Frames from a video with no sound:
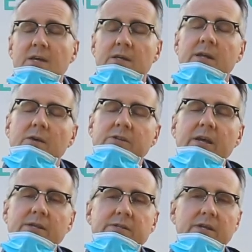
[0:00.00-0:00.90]
Now,
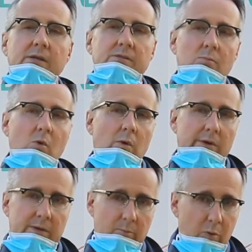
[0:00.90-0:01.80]
testing is more
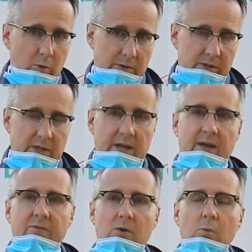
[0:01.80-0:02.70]
important than
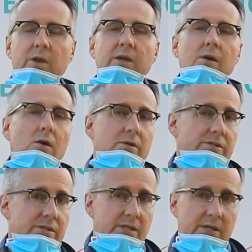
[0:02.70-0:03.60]
ever. We are
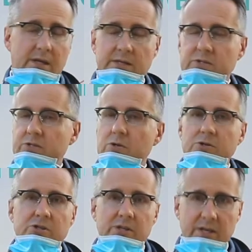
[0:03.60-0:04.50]
seeing a surge
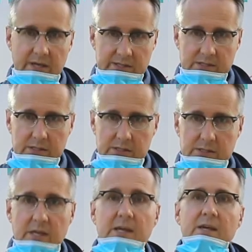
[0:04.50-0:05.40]
in cases
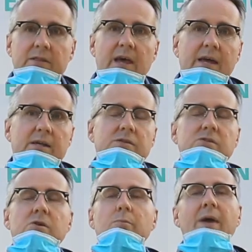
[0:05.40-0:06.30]
that is
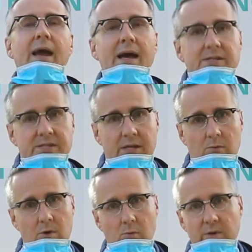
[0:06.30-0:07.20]
surpassing
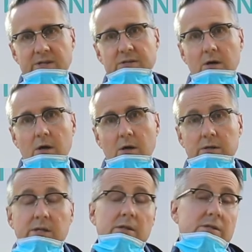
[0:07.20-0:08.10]
what we saw
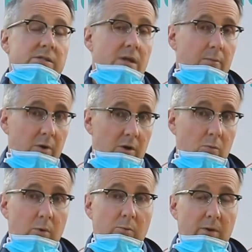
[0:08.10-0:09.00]
in the summer
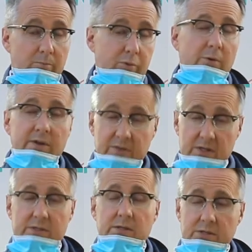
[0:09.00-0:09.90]
when we
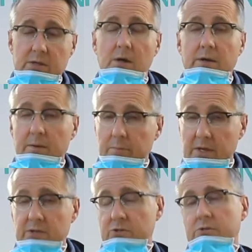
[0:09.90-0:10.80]
previously saw a
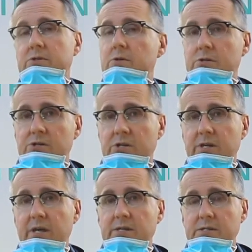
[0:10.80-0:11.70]
major surge in
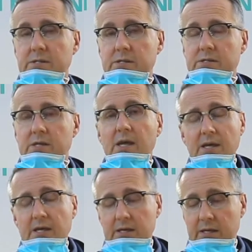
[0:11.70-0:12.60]
cases.
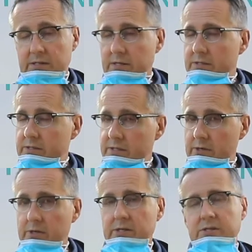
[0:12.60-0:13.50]
It is a
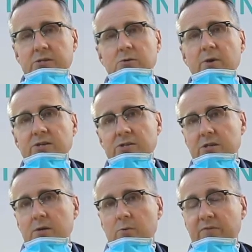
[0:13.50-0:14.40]
serious situation
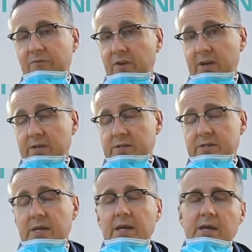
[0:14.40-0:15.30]
that we face,
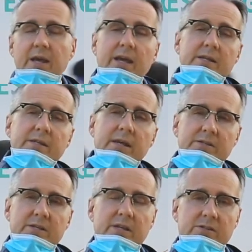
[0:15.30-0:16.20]
and
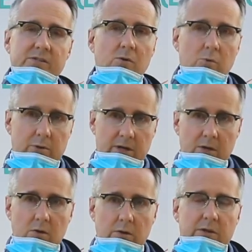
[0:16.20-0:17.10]
testing is so
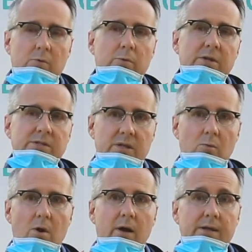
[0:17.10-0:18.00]
critical. And the reason
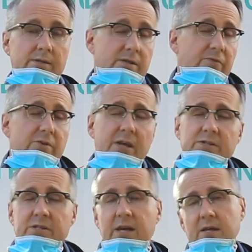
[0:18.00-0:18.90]
why is if you
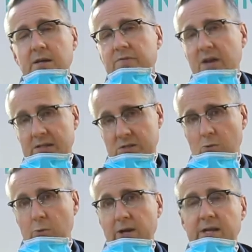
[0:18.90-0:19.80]
test negative, that's
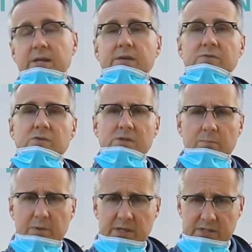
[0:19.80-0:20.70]
great. It gives you some
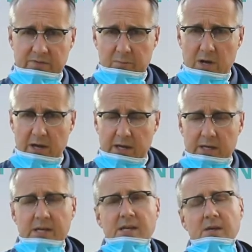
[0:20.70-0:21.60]
peace of mind.
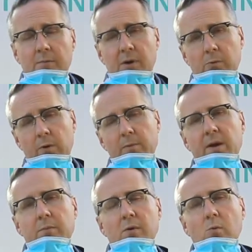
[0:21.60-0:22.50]
But
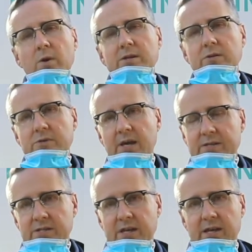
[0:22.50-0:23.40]
remember, when you
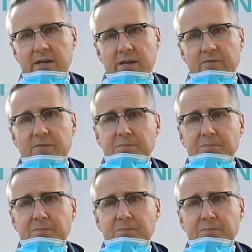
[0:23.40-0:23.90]
test negative,